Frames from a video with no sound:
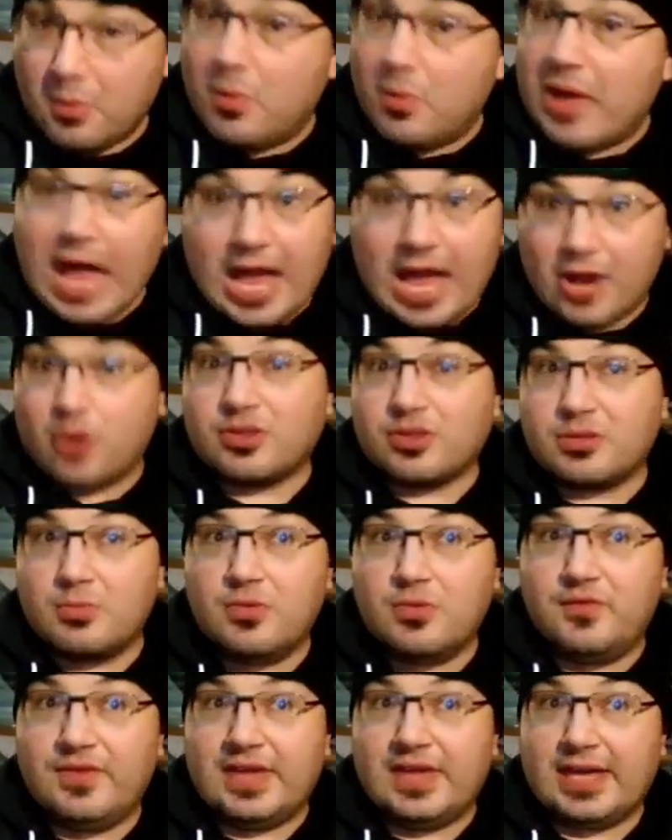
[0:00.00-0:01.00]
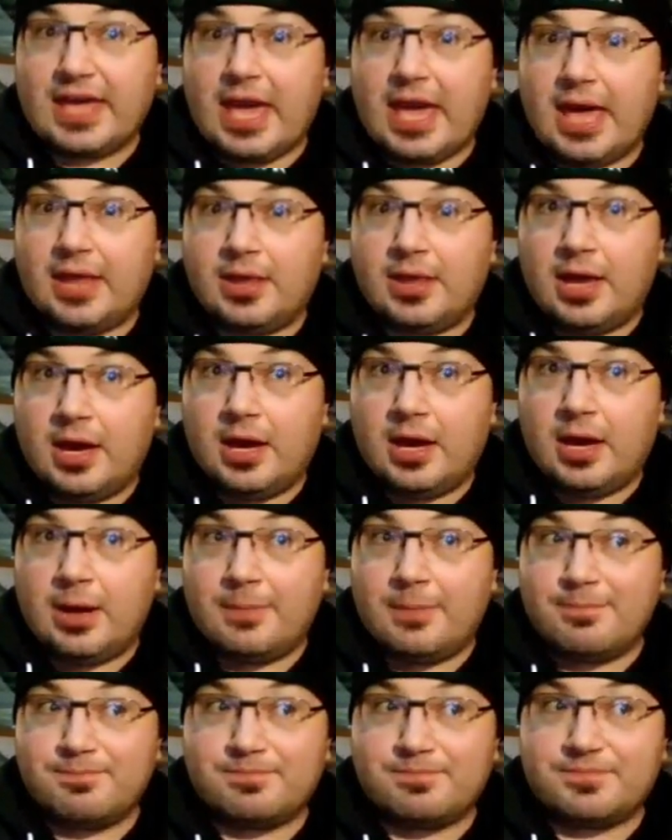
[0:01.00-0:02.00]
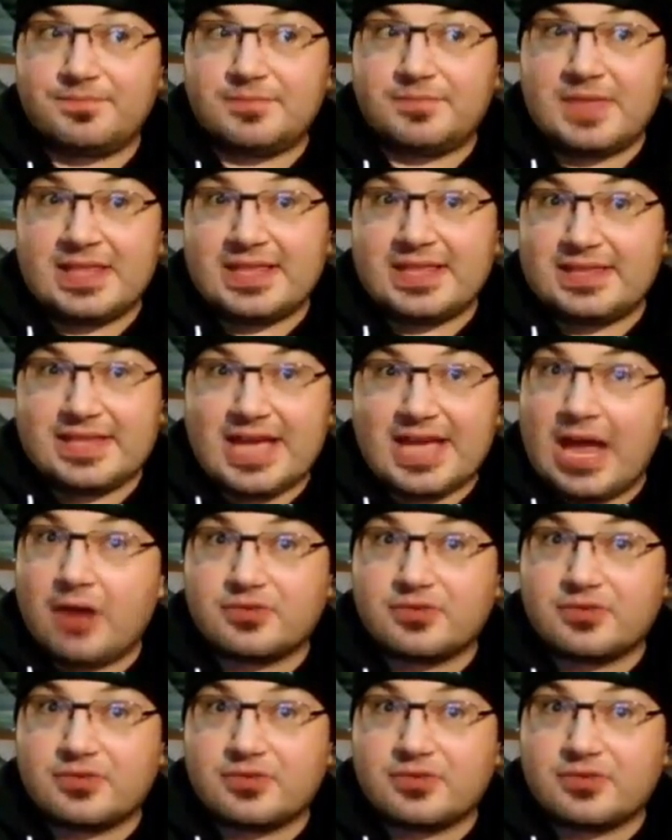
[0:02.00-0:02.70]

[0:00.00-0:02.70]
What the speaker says: when I heard the movie again, the